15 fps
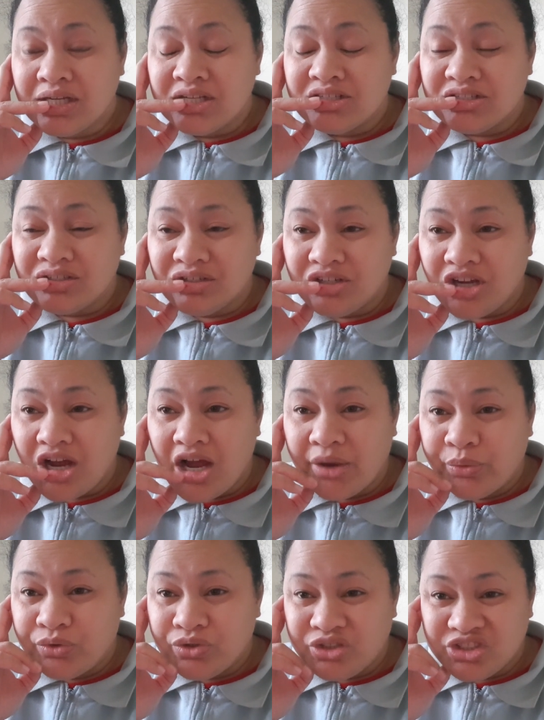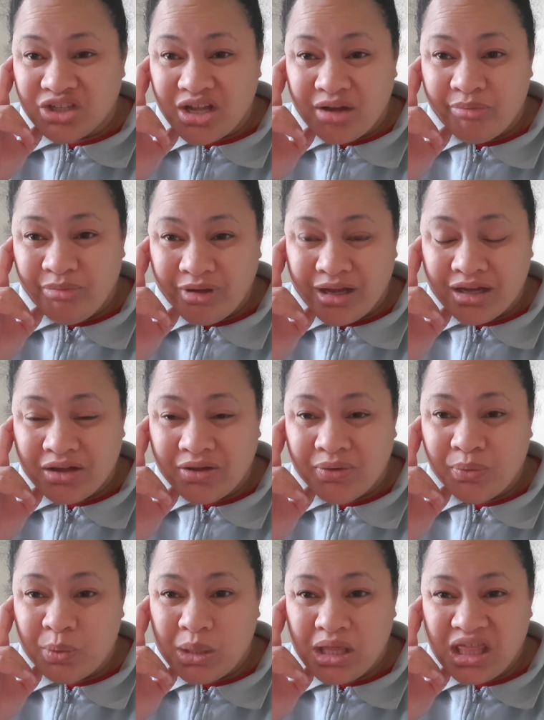So I will just come back
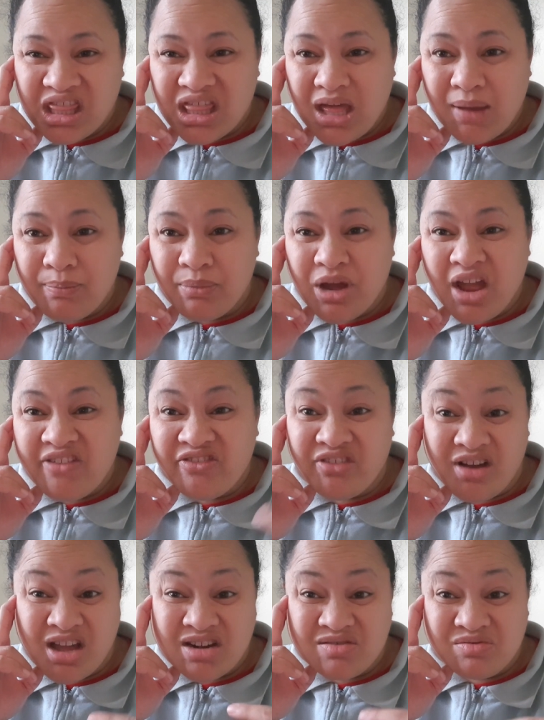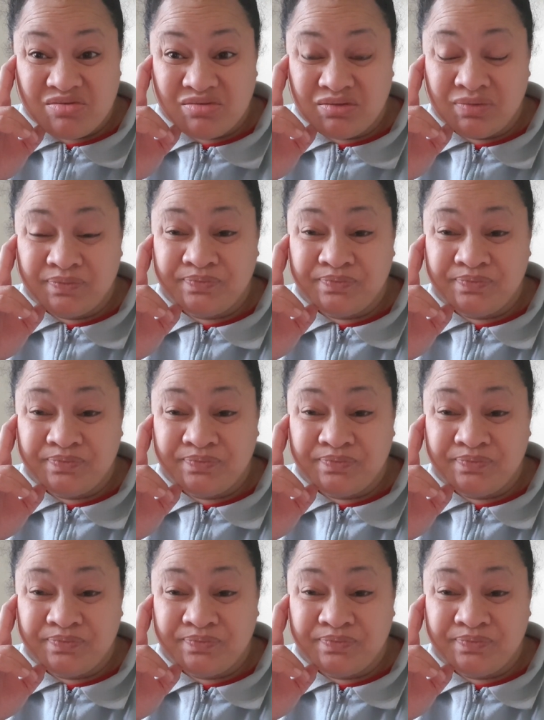with my final